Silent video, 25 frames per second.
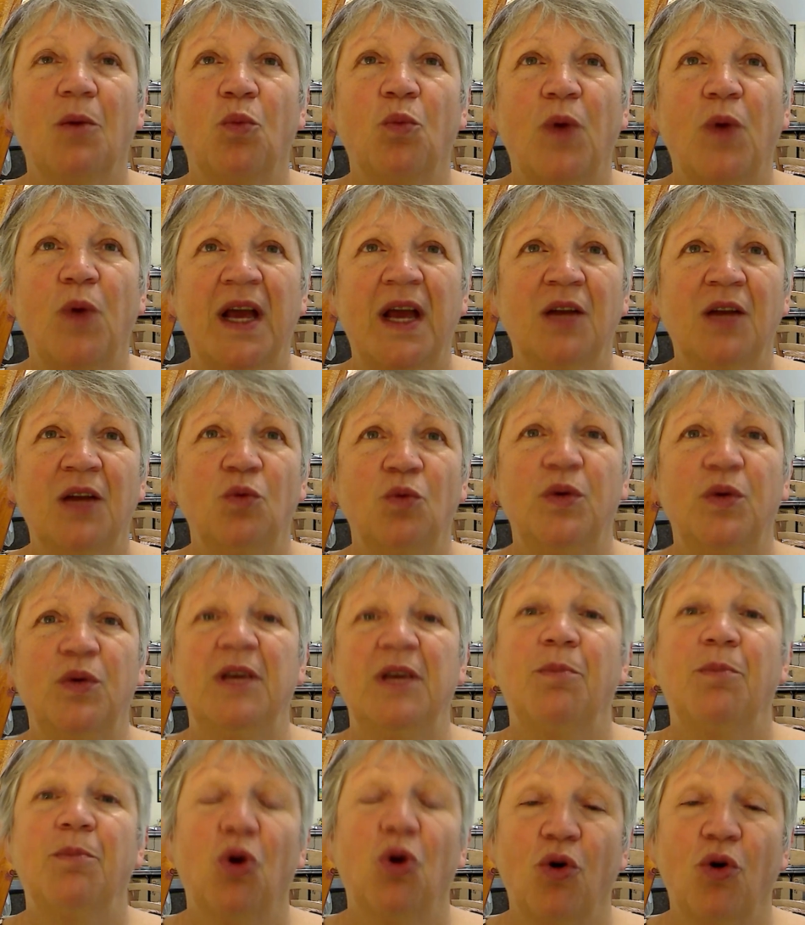when
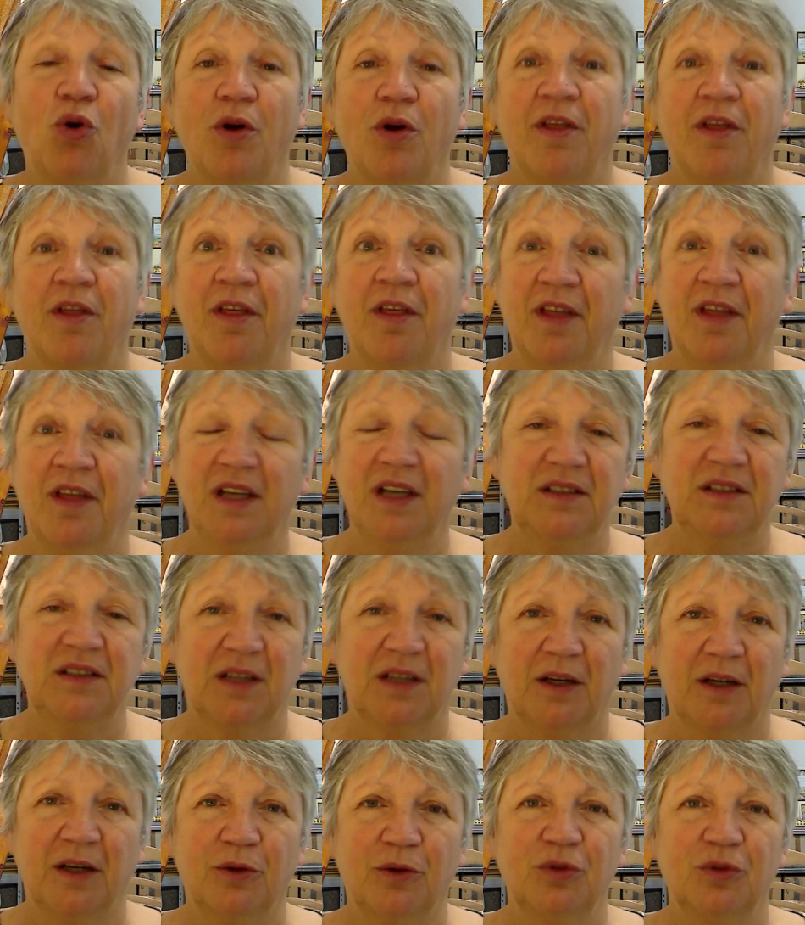we bought
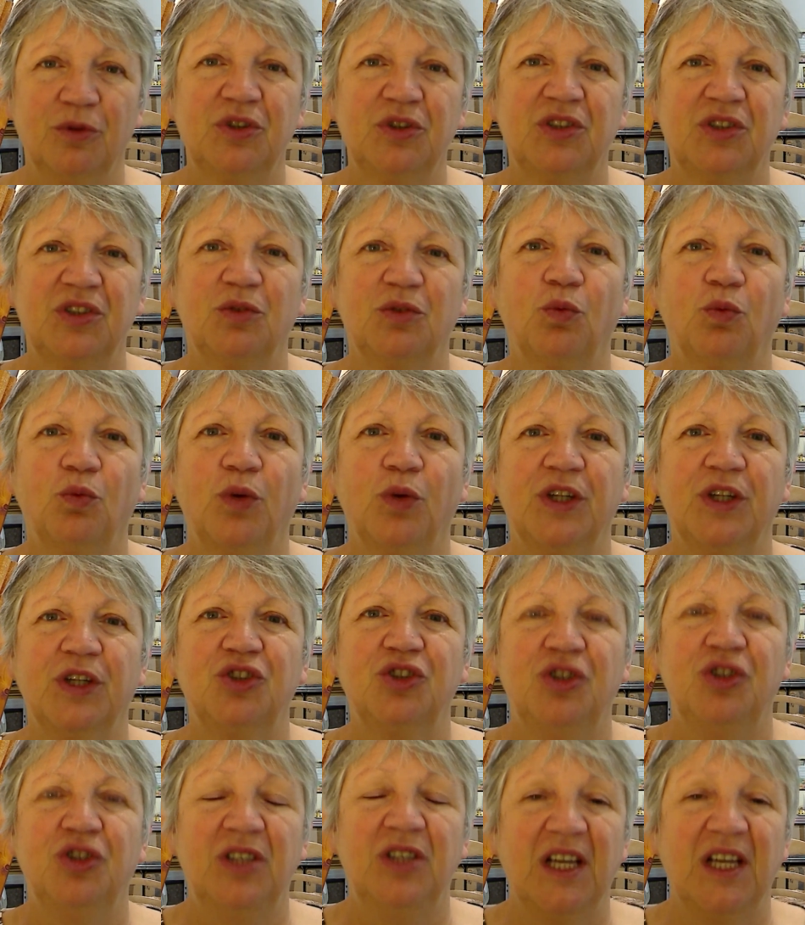this house,
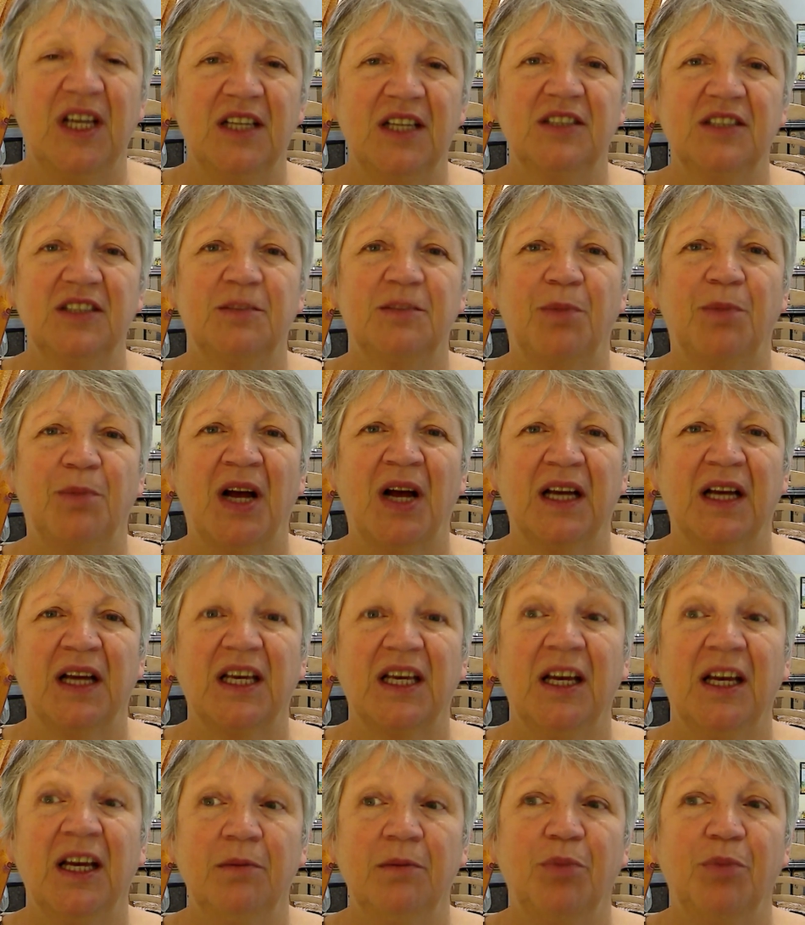which dates
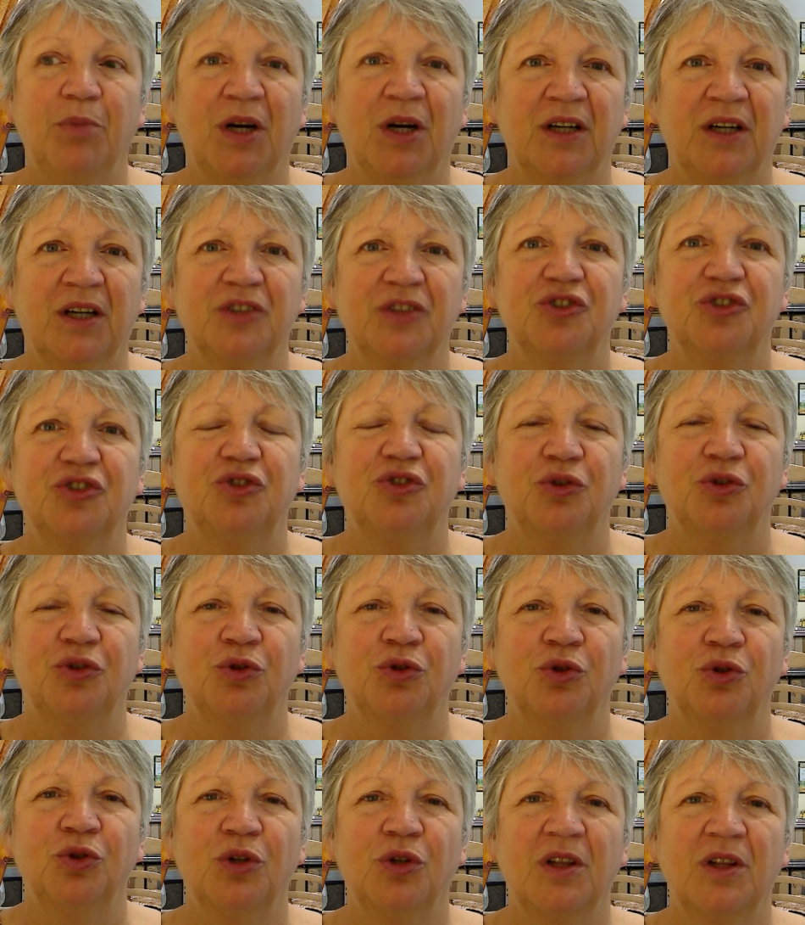back in part
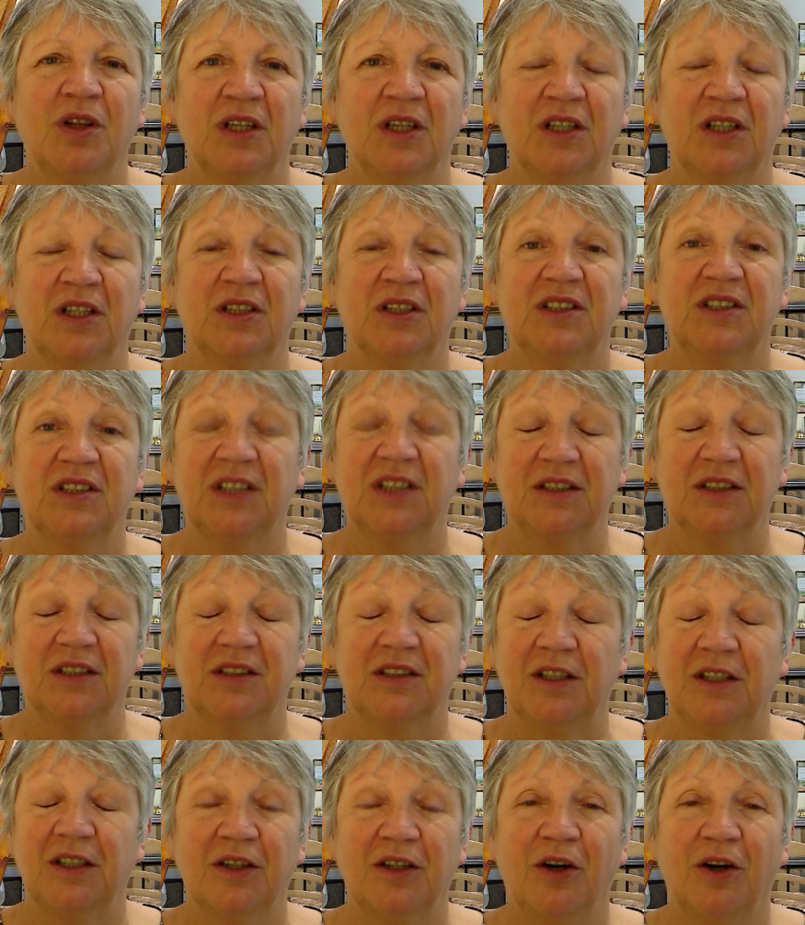to the
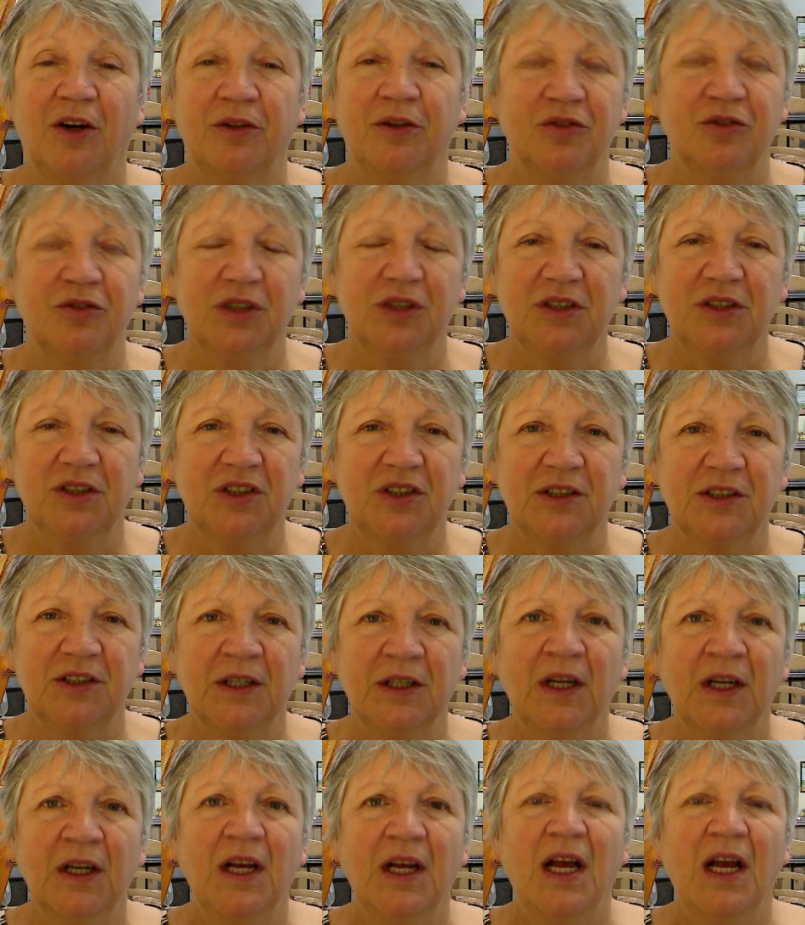
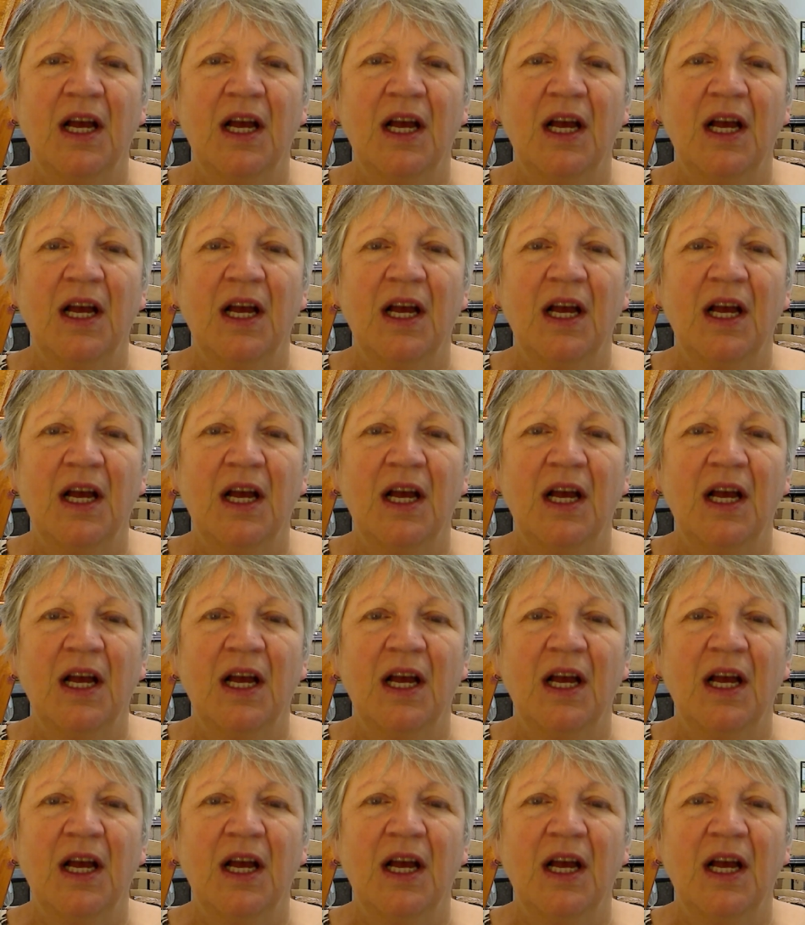1600s,